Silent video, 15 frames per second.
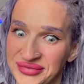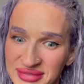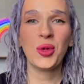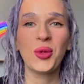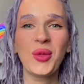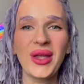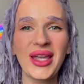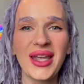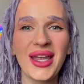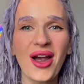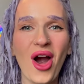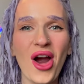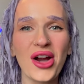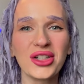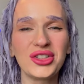We
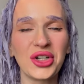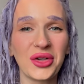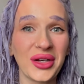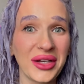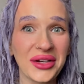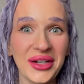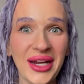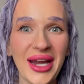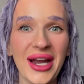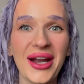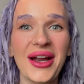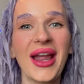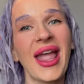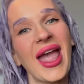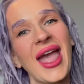are toning our
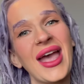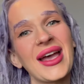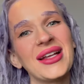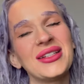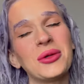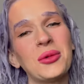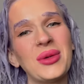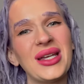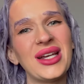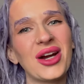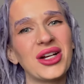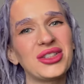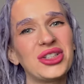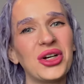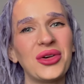hair and we
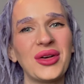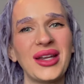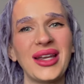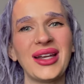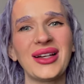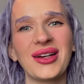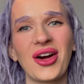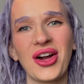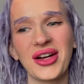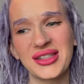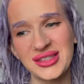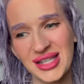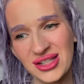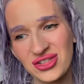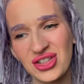are toning our
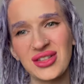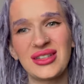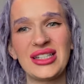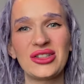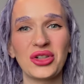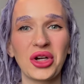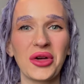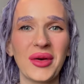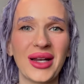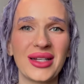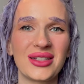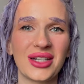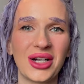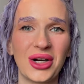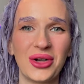extensions. These are already
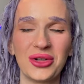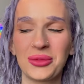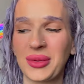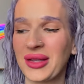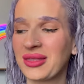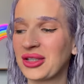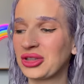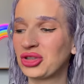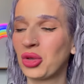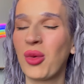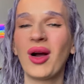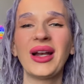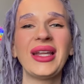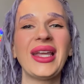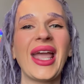toned, but they're
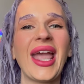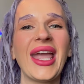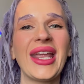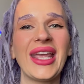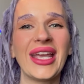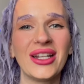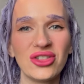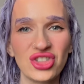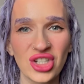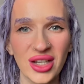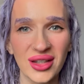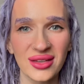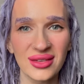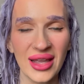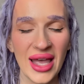28
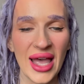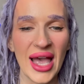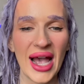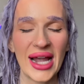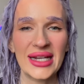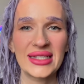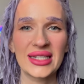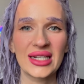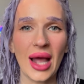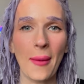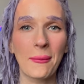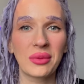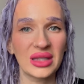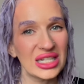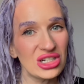inches. I did a
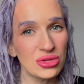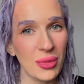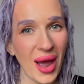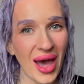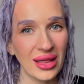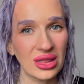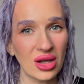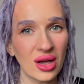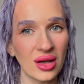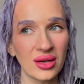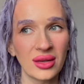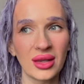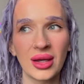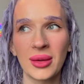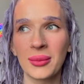bleach bath
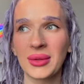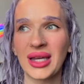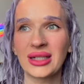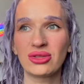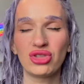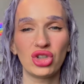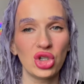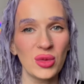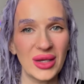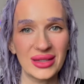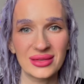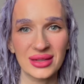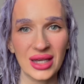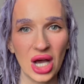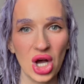on them like 2
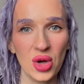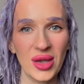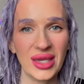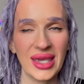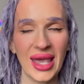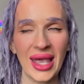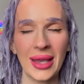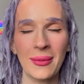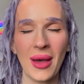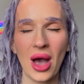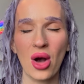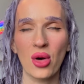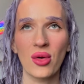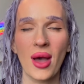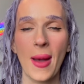weeks ago. It came
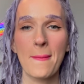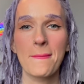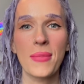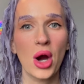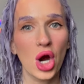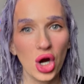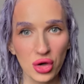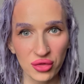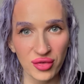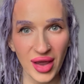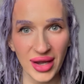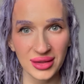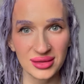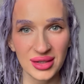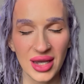out
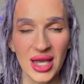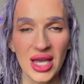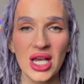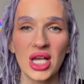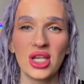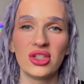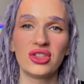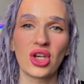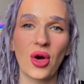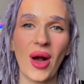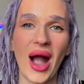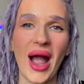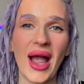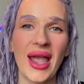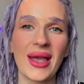perfect. So
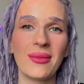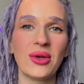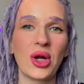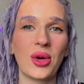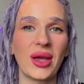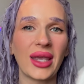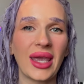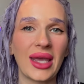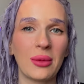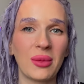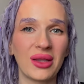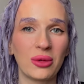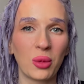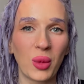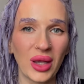I am going in
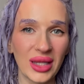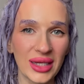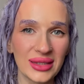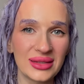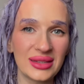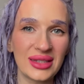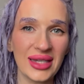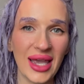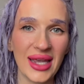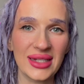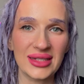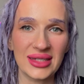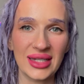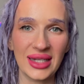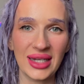with Wella
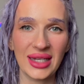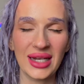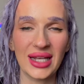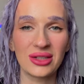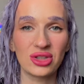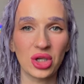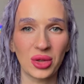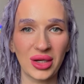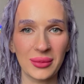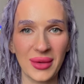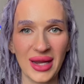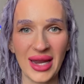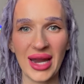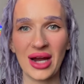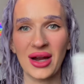T18 and toning my
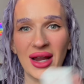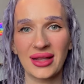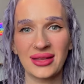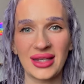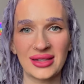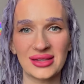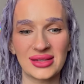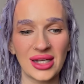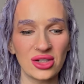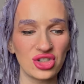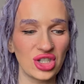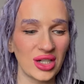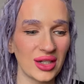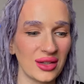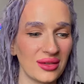hair and the
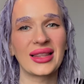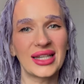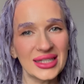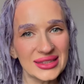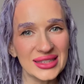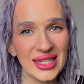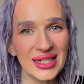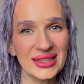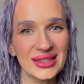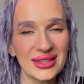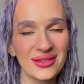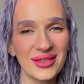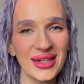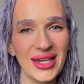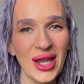extensions. Let's get into the
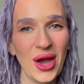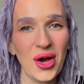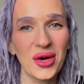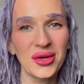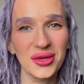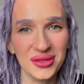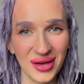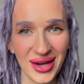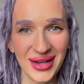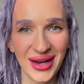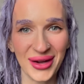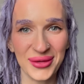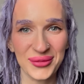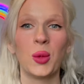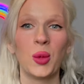video right
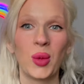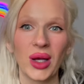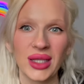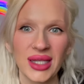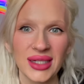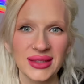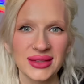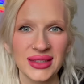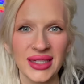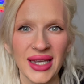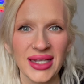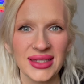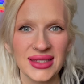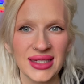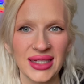now. Wella
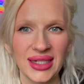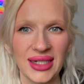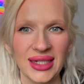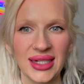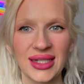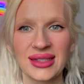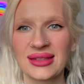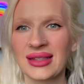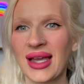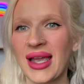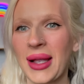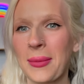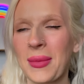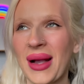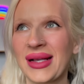T18 is
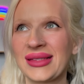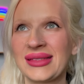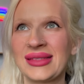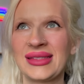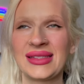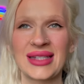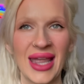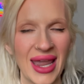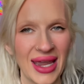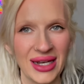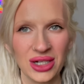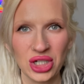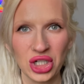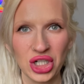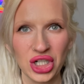like my
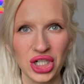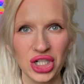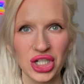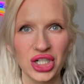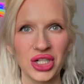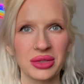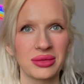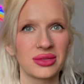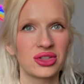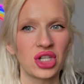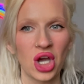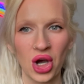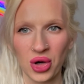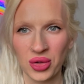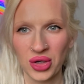standard
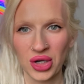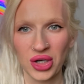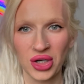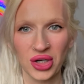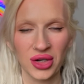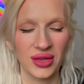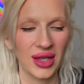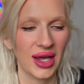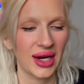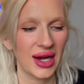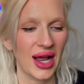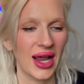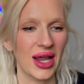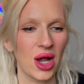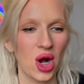toner that
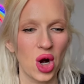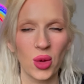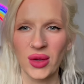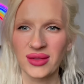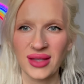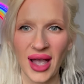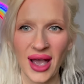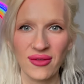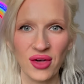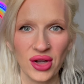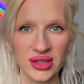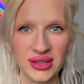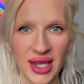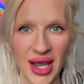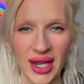I always have
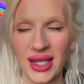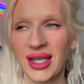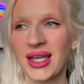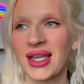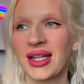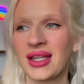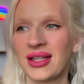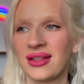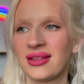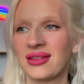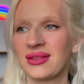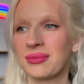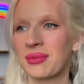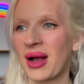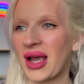on deck. It is
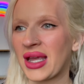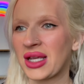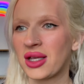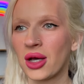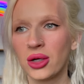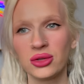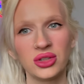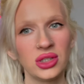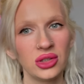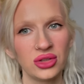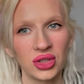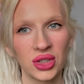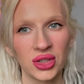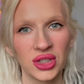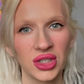my go-to
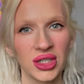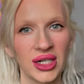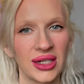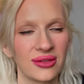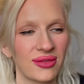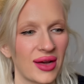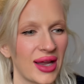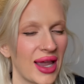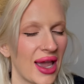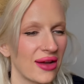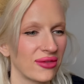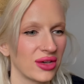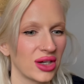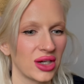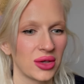toner if I
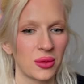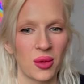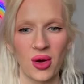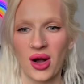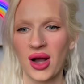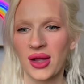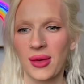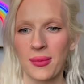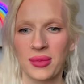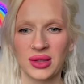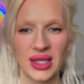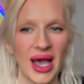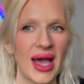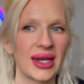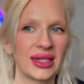ever want
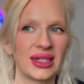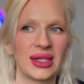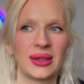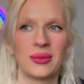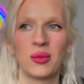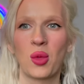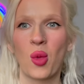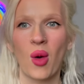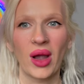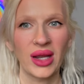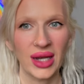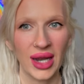platinum white